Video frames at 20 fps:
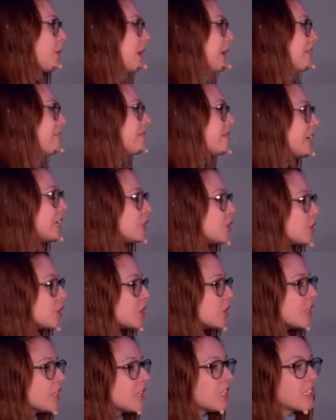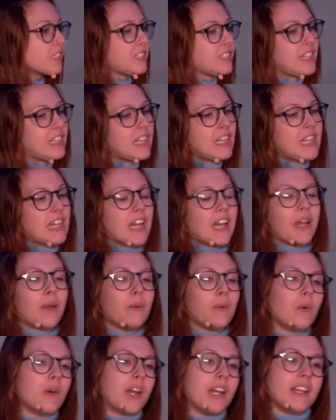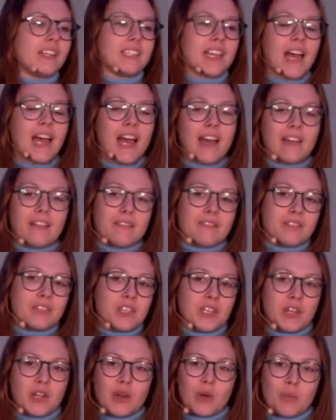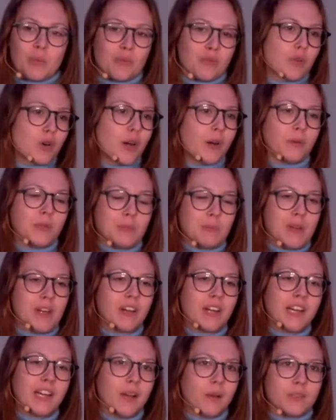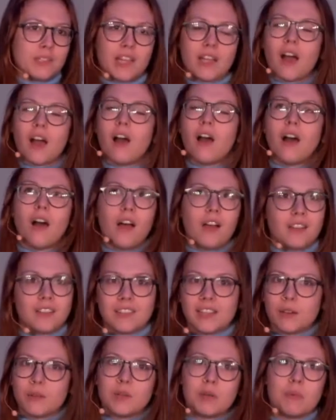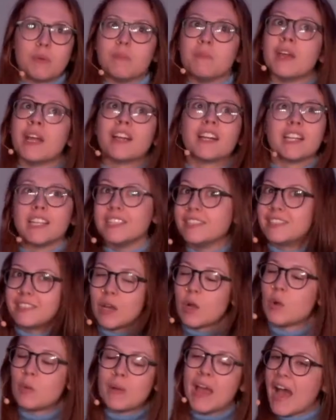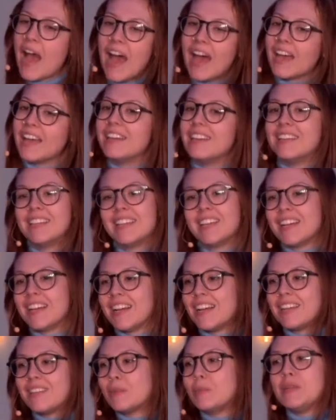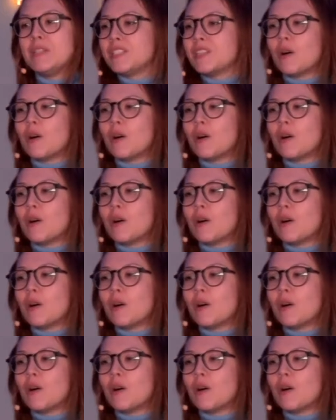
on adventures. I wanted to have, you know, before I was married, I was like, oh, I want to be married so bad. I, it'll be